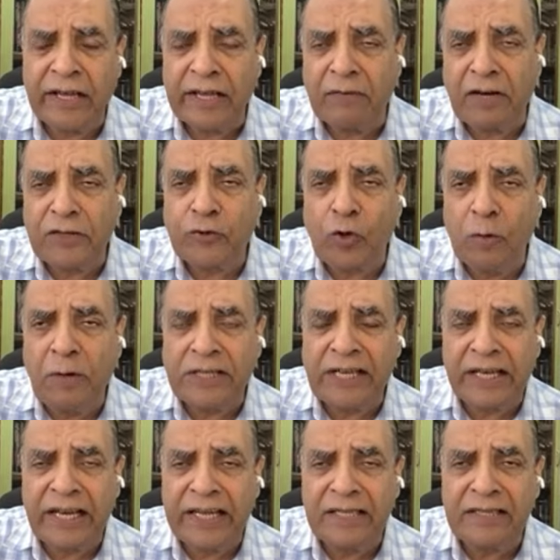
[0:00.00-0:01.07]
He was so much
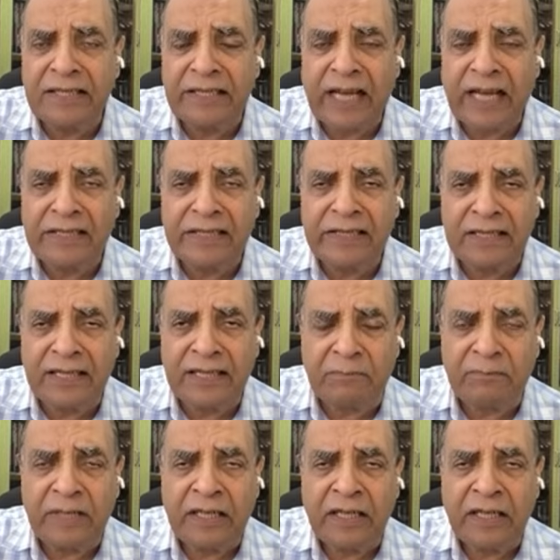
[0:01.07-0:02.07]
against the casteism.